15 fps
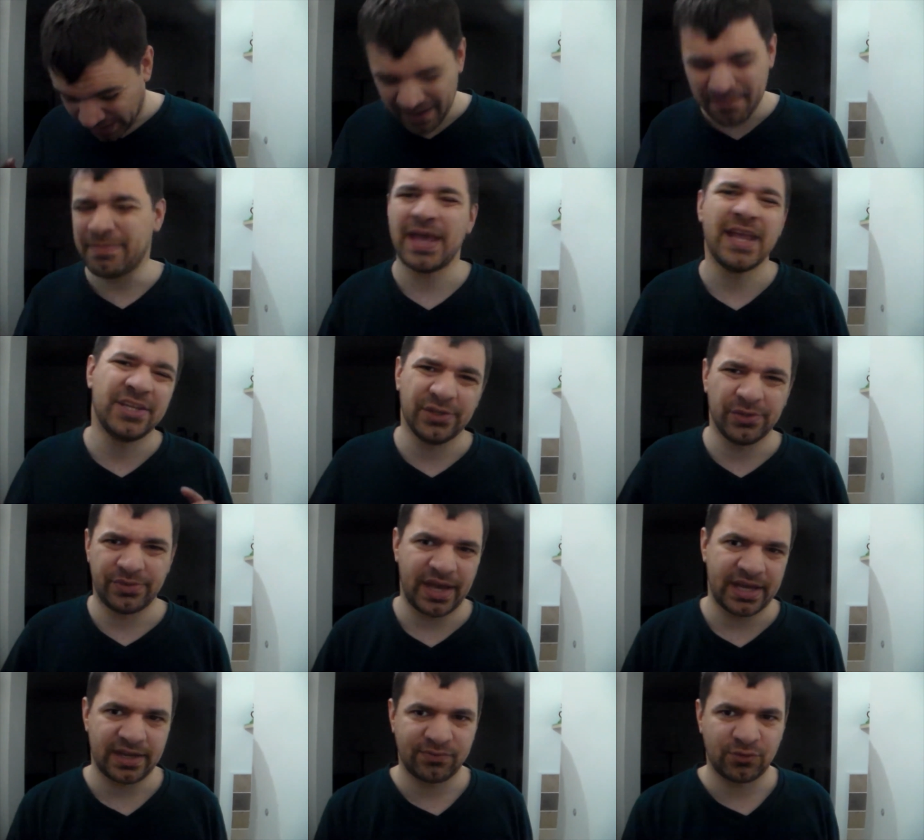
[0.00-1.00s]
I may do
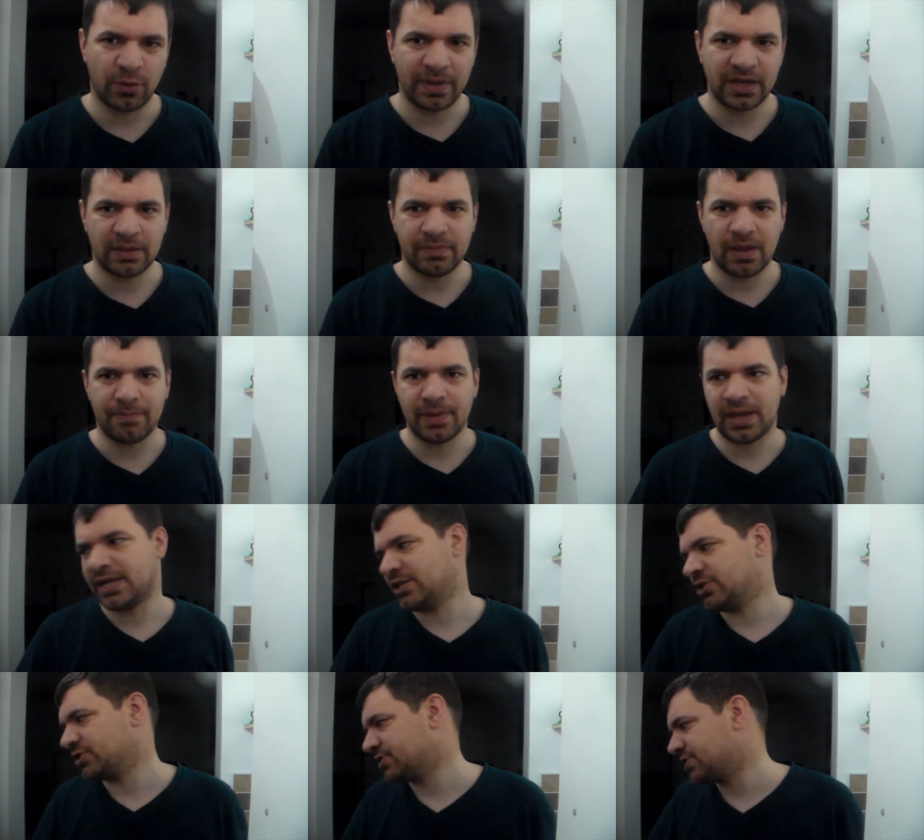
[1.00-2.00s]
that. I've not made up my
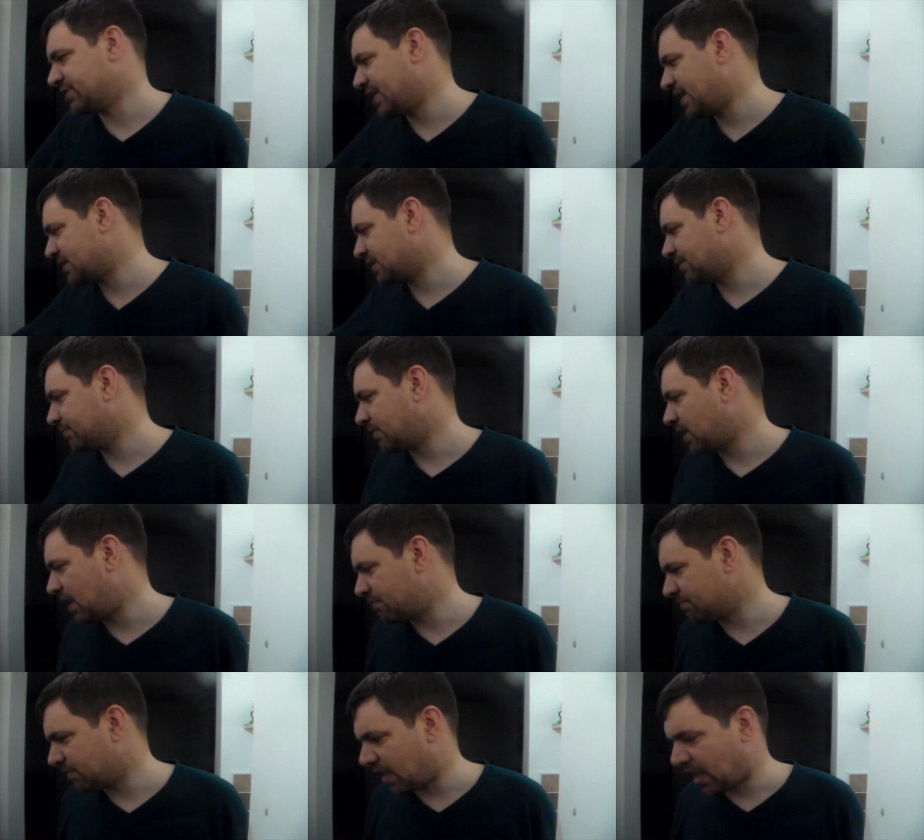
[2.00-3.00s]
mind just yet. I'm,
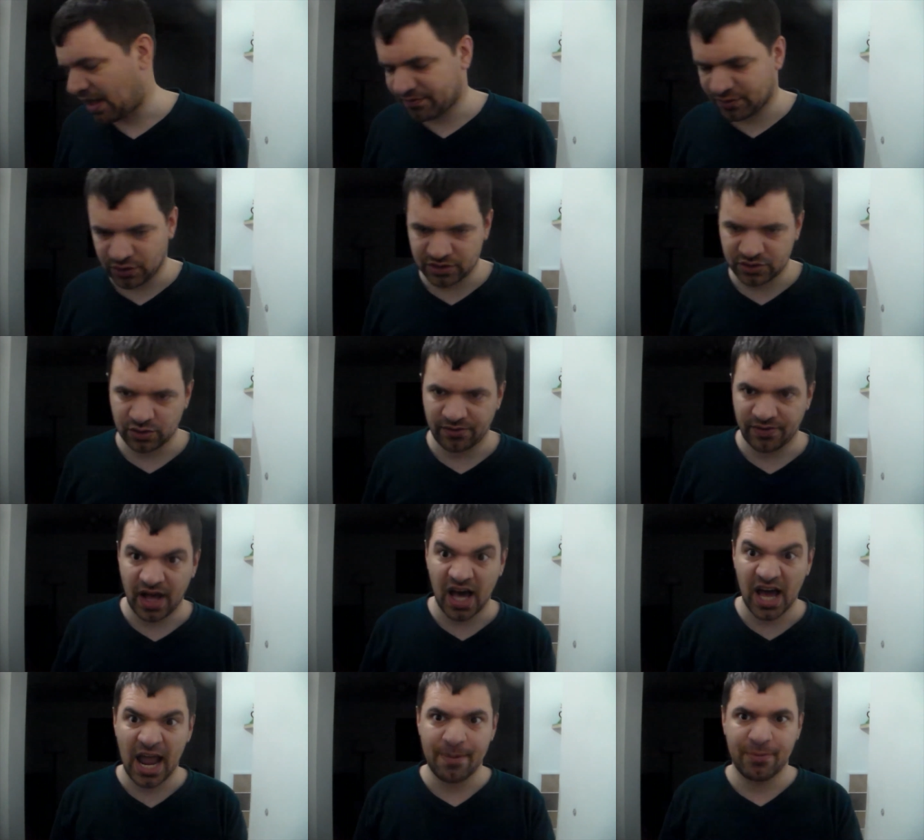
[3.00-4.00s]
I'm, I've got a sort of
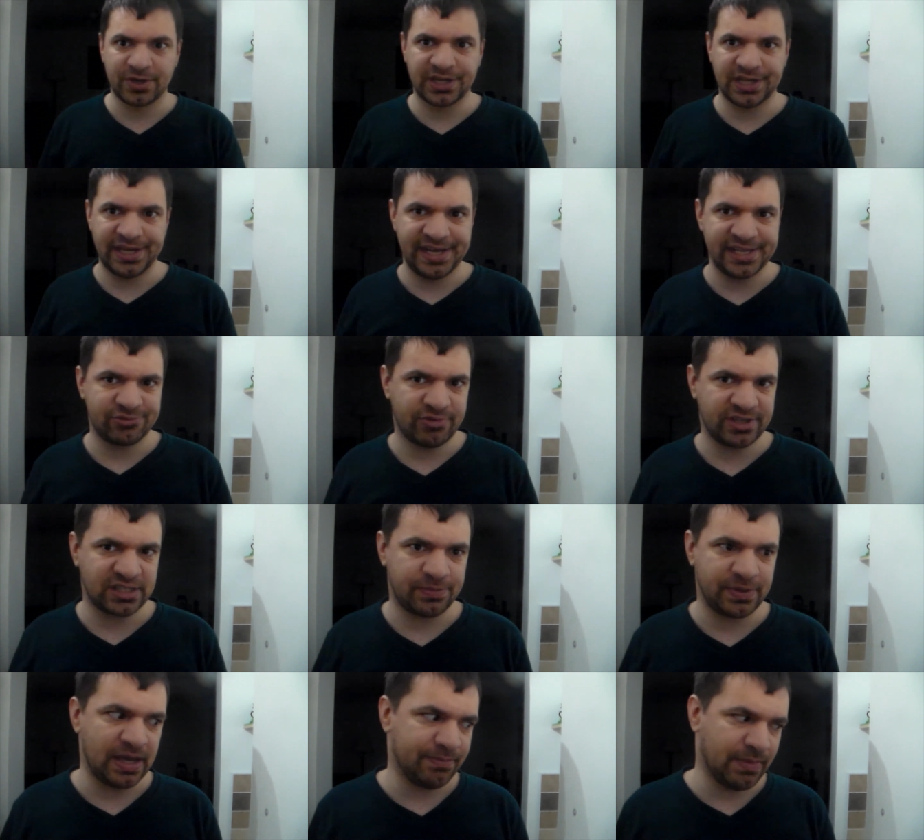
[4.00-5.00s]
hybridised
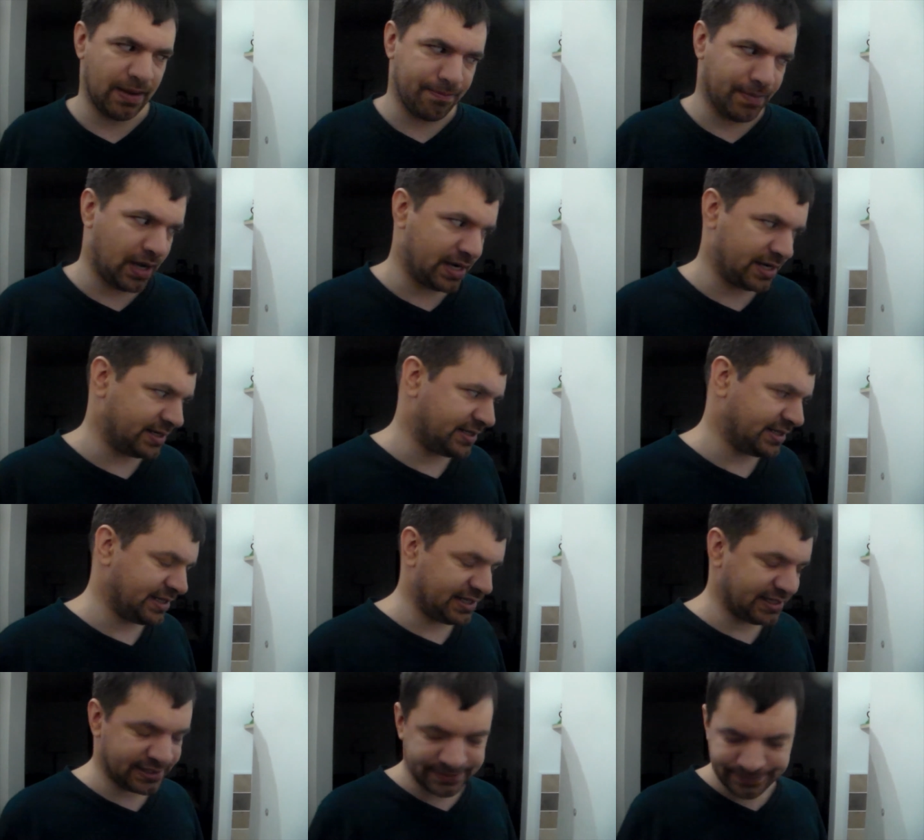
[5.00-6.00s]
recipe in my mind
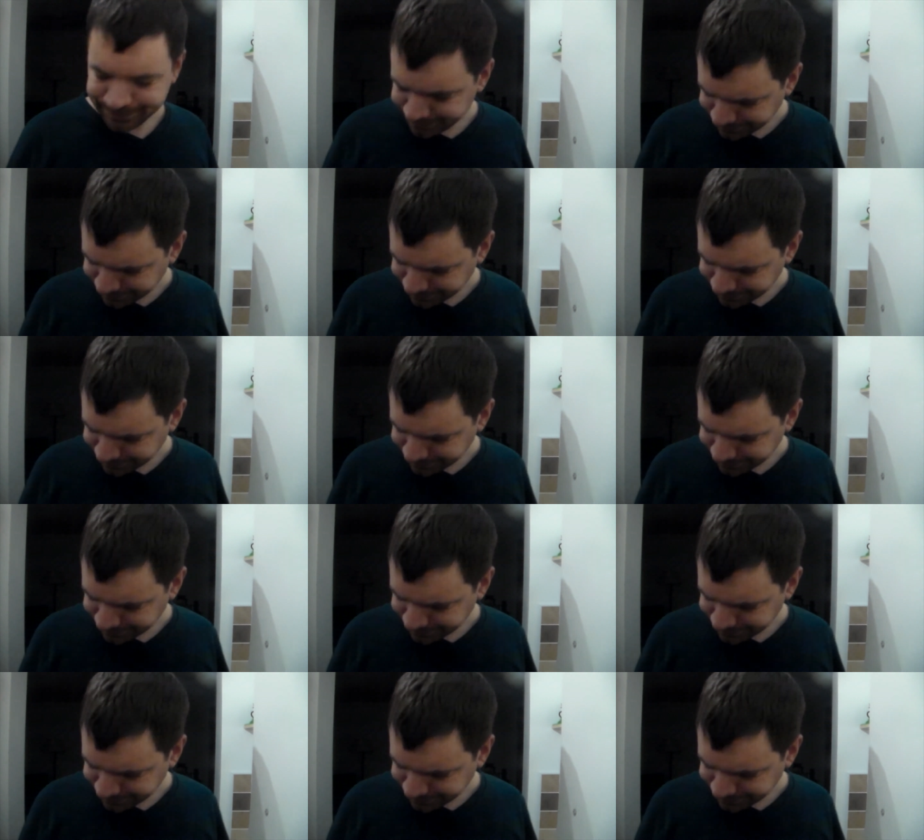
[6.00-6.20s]
here.